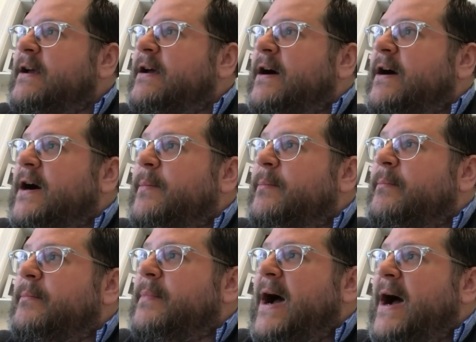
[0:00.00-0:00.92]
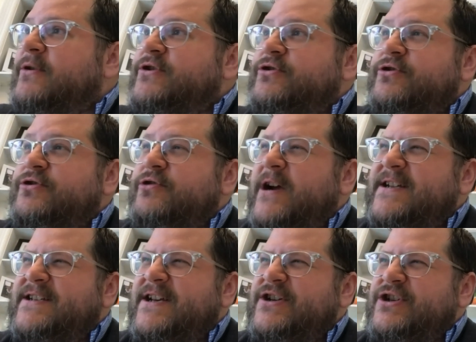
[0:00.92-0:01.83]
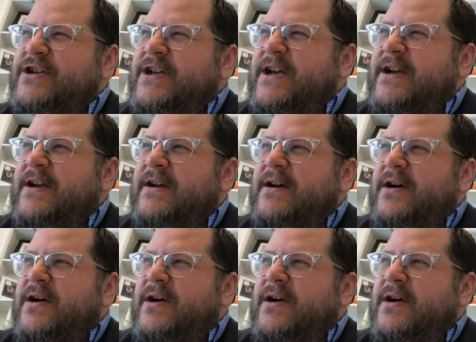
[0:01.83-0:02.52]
I was transitioning